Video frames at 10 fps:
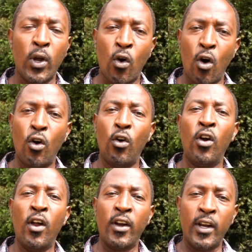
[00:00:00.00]
call
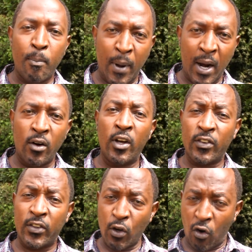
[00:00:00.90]
the
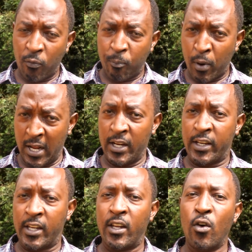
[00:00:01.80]
paradox of
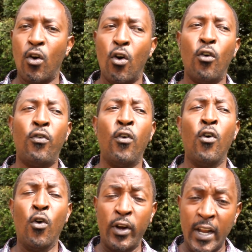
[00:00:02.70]
plenty, of
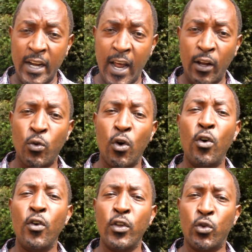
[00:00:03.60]
the natural
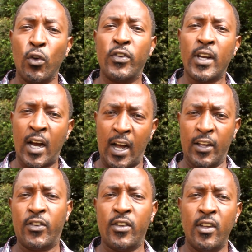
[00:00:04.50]
resource
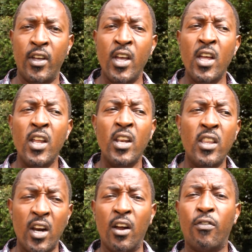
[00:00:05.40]
curse.
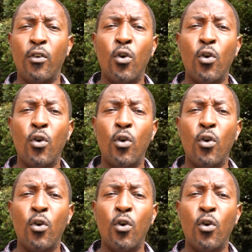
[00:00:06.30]
Therefore,